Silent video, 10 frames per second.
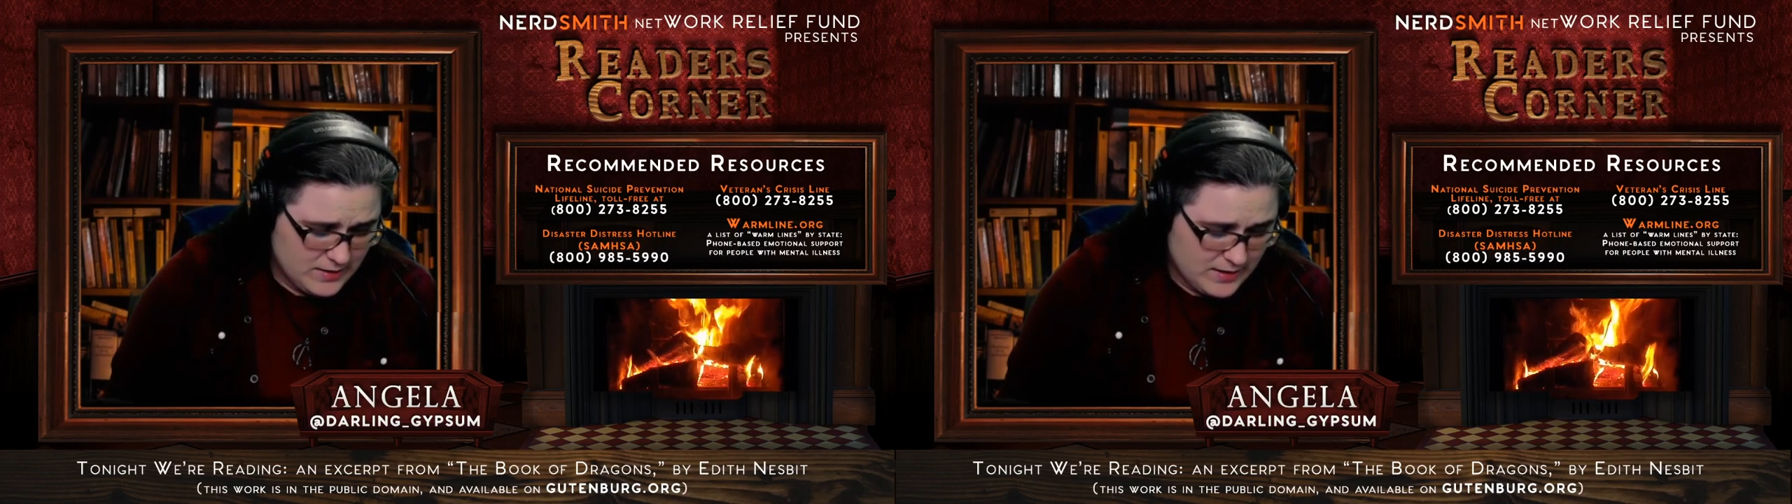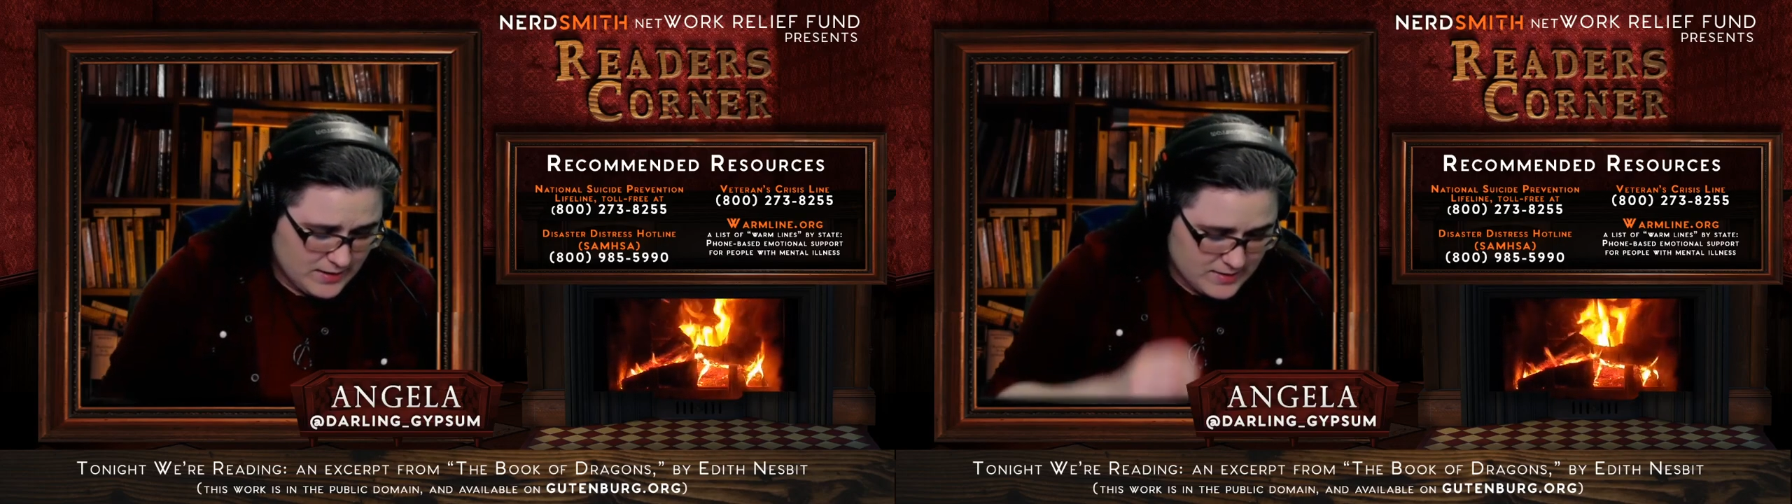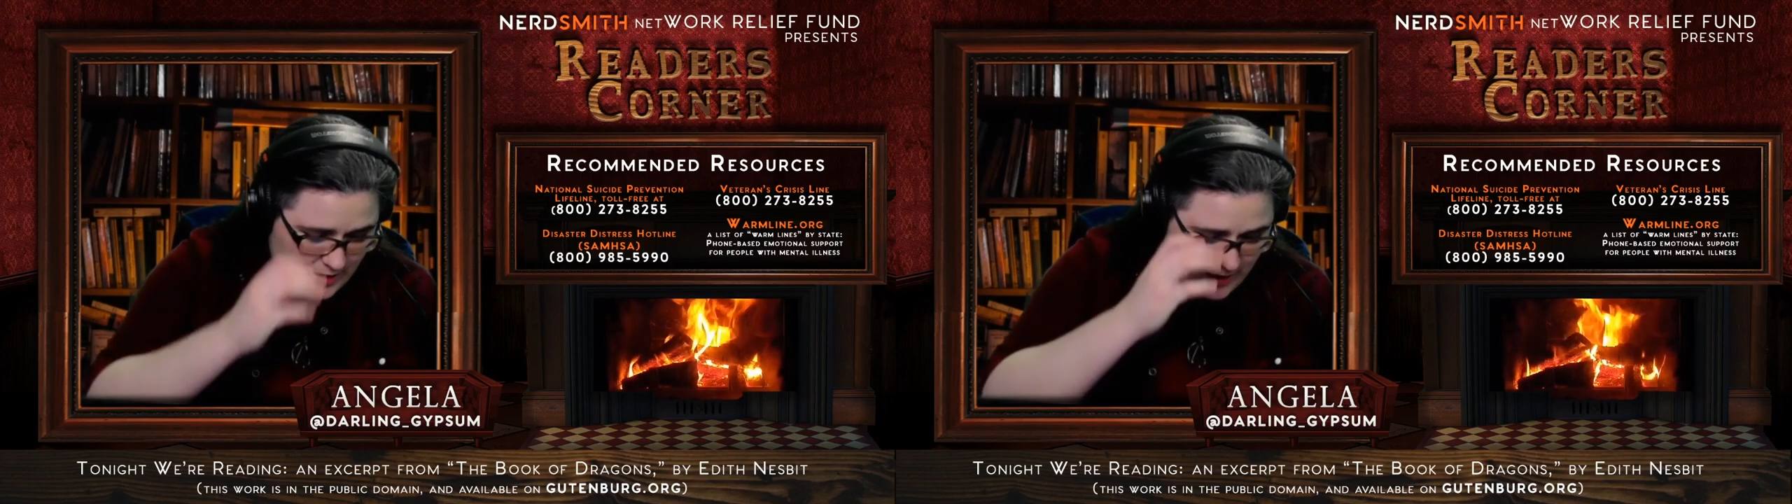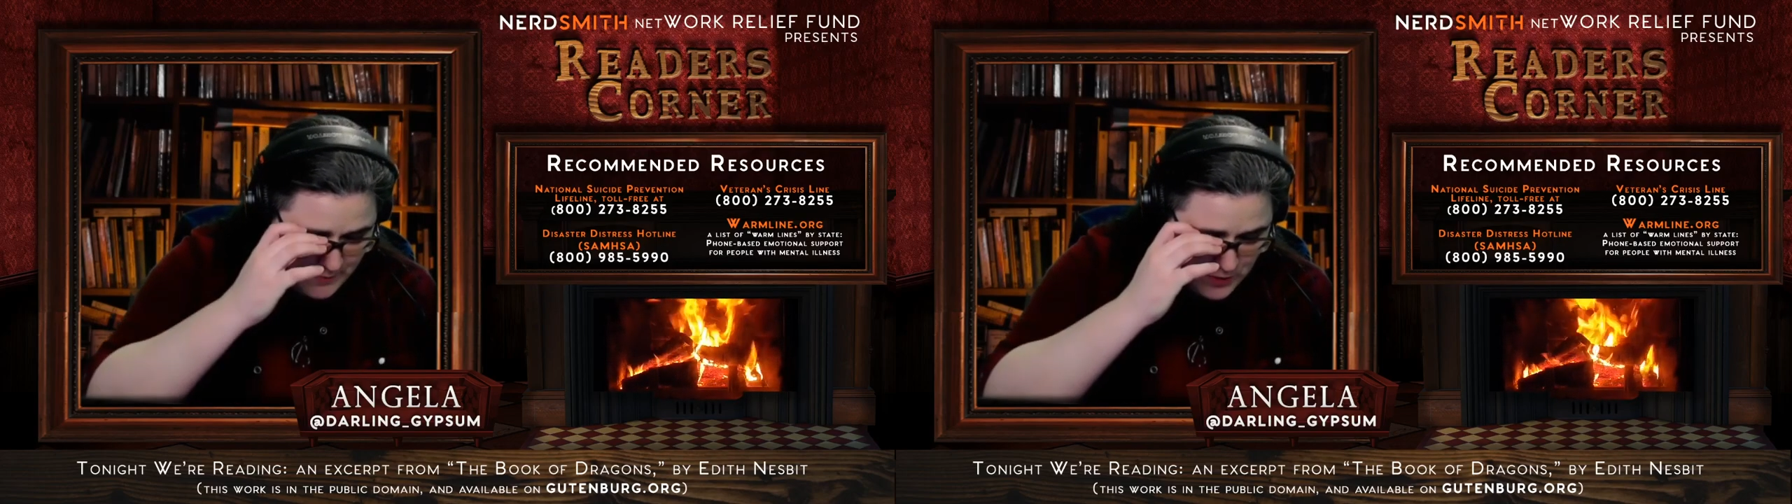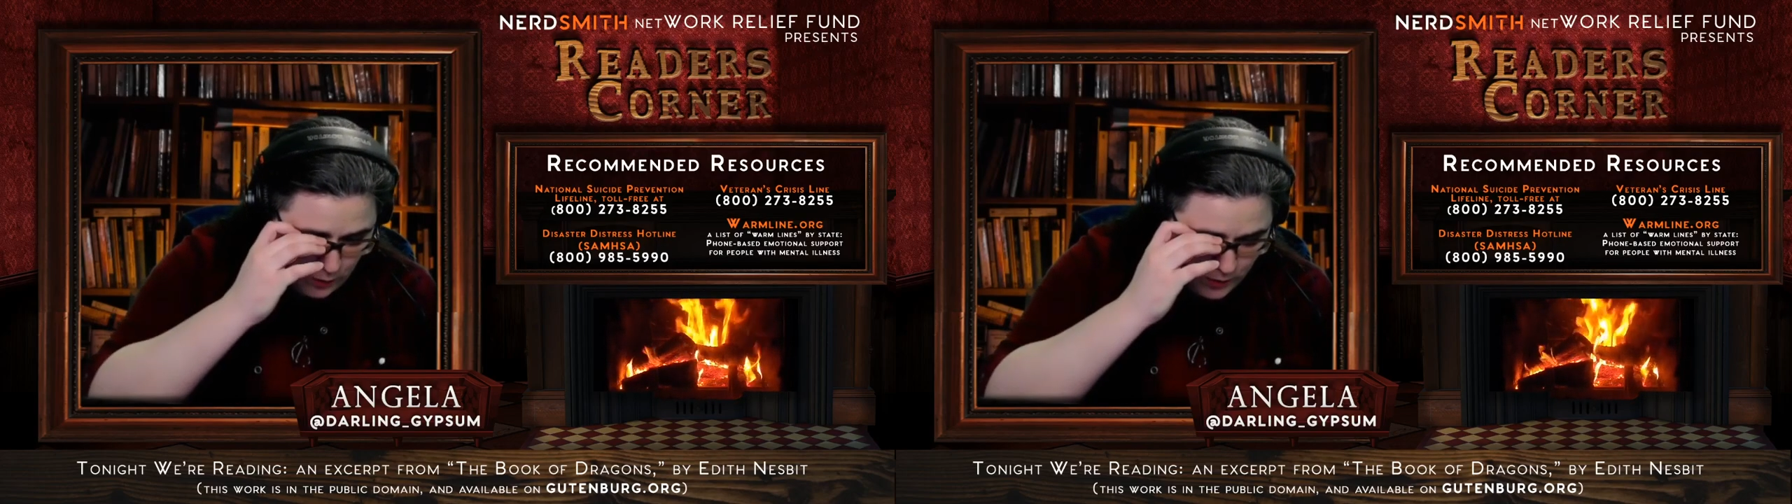Then
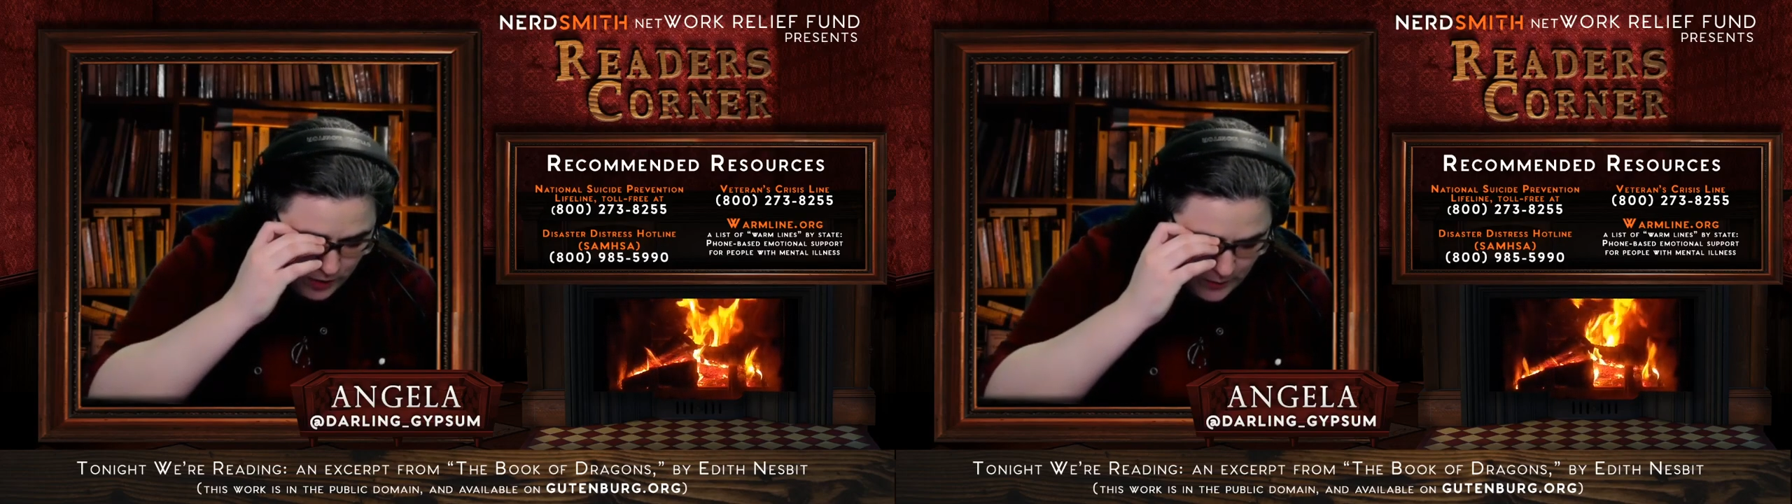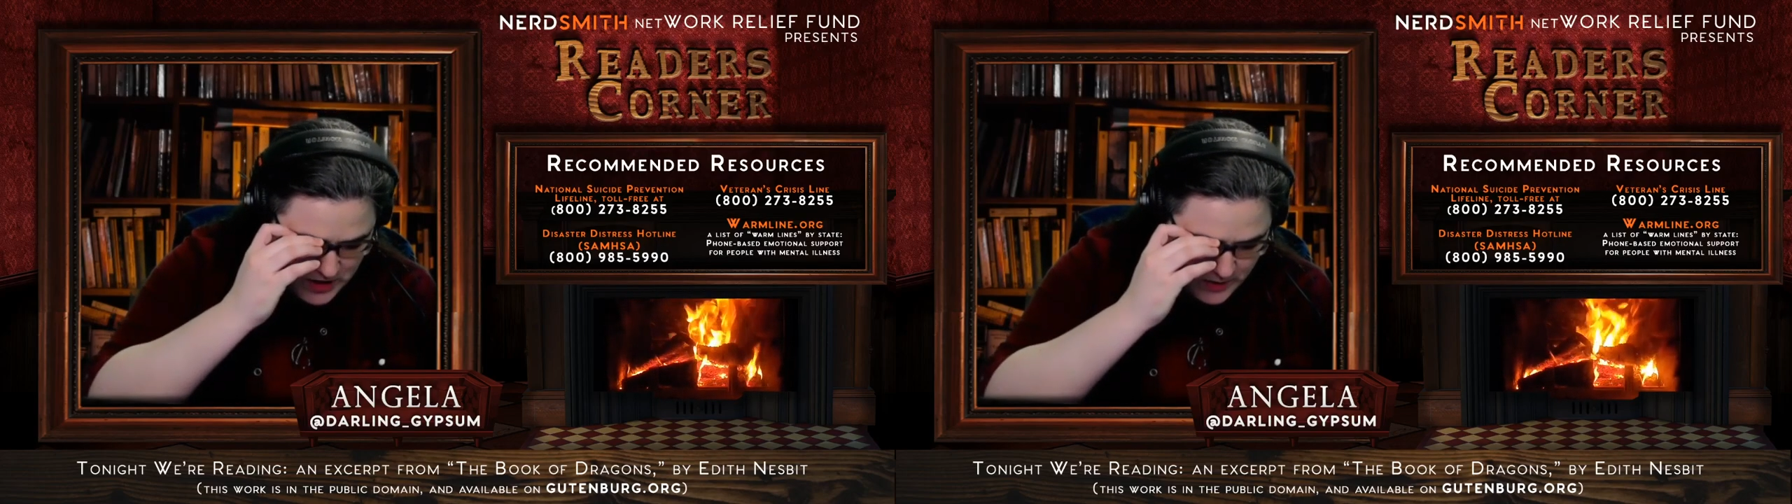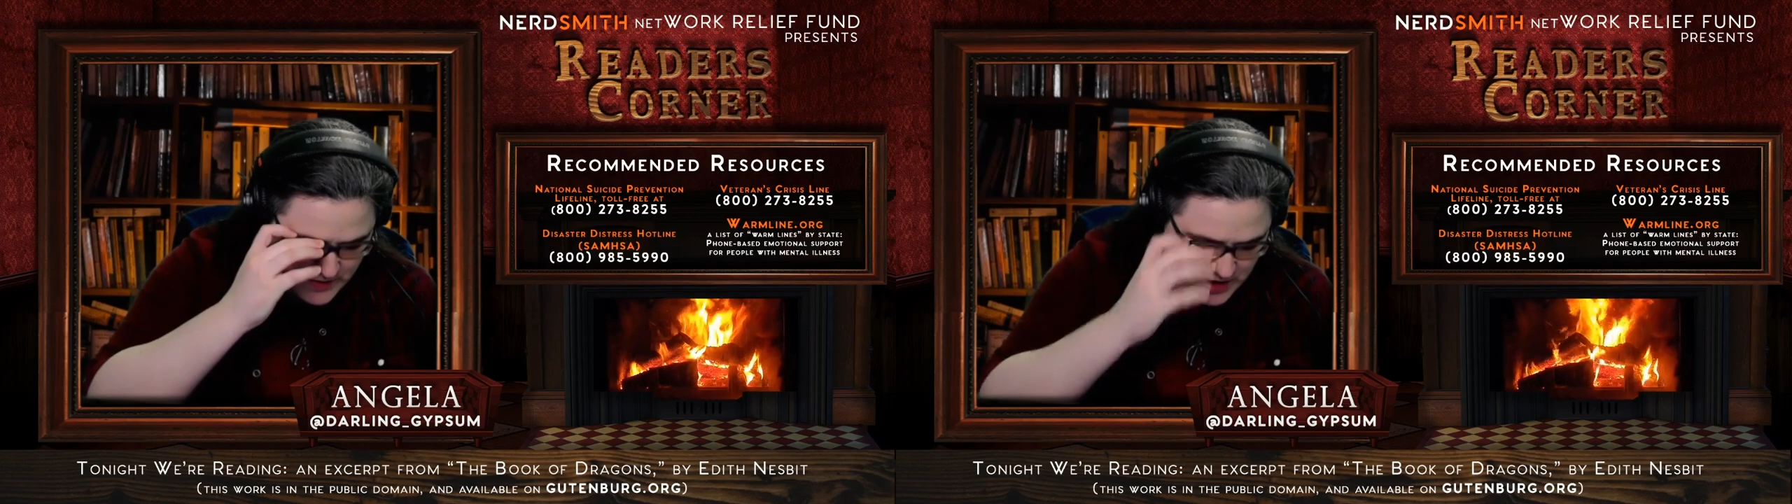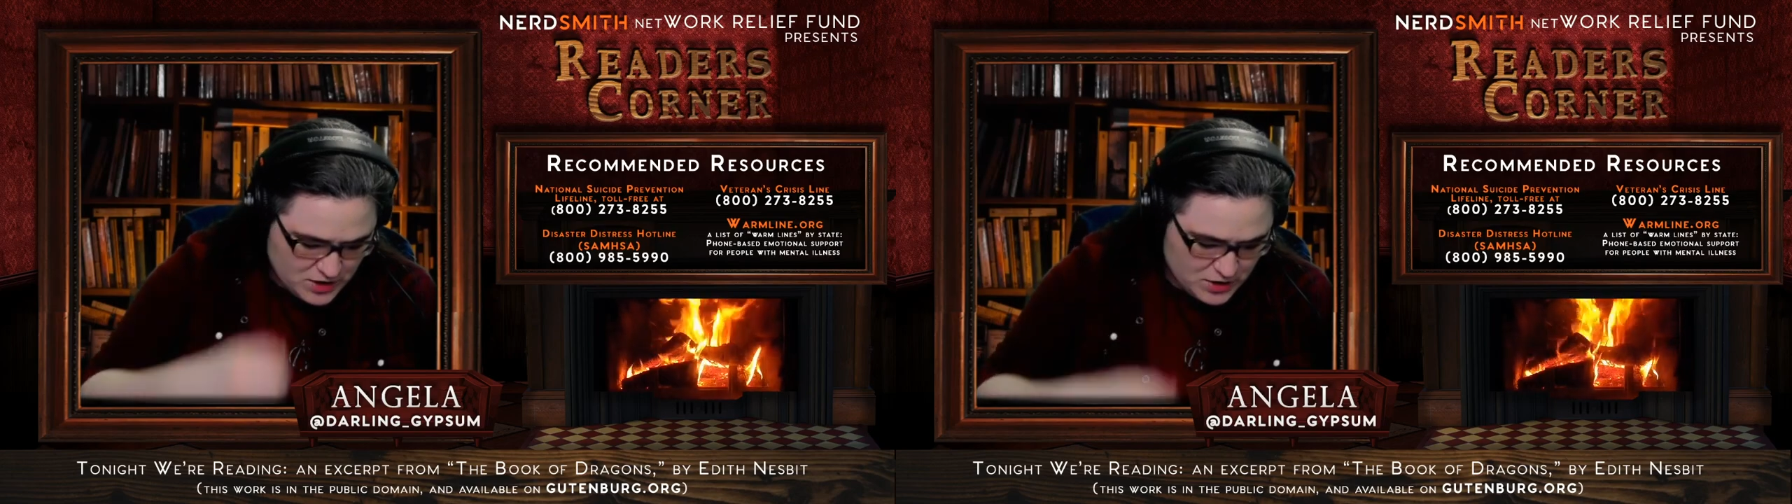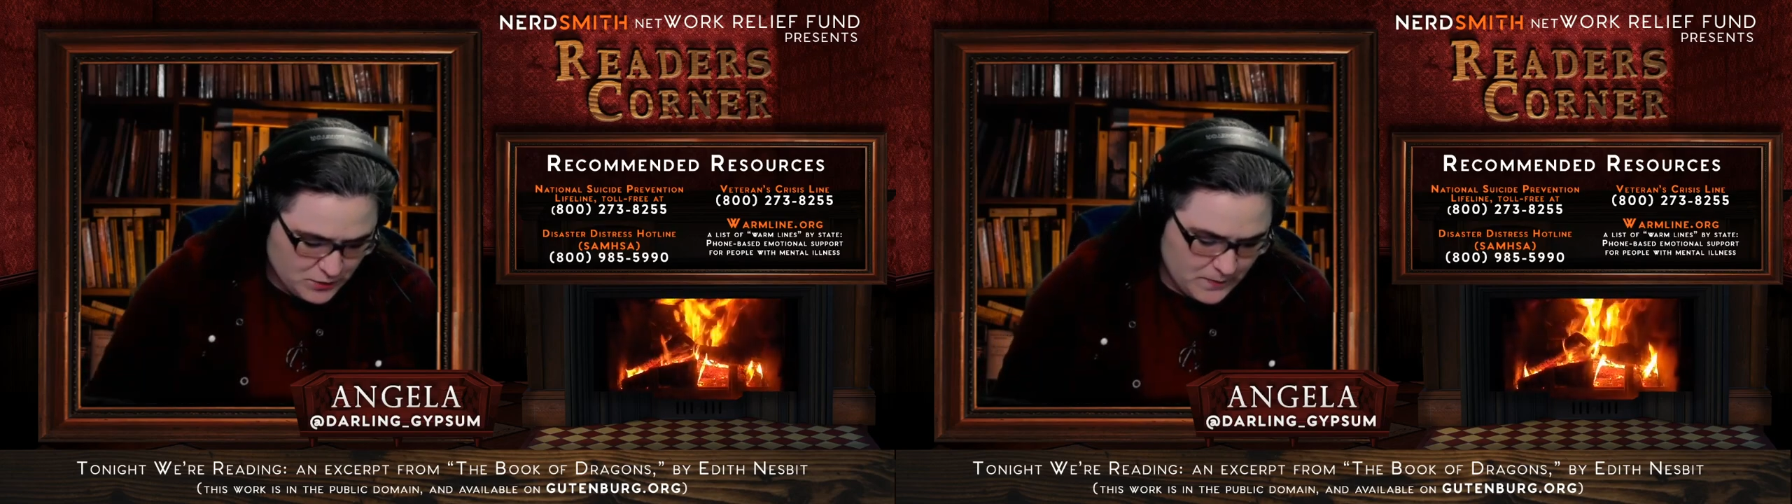Tom told her what she was to
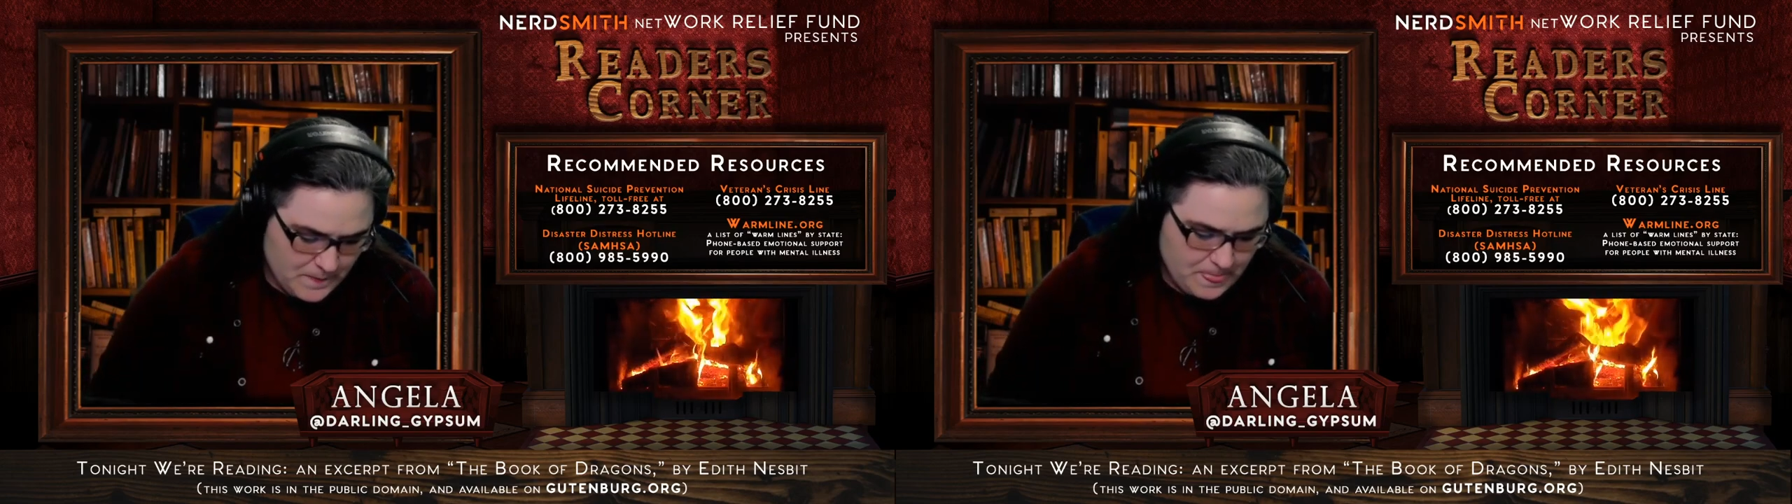do.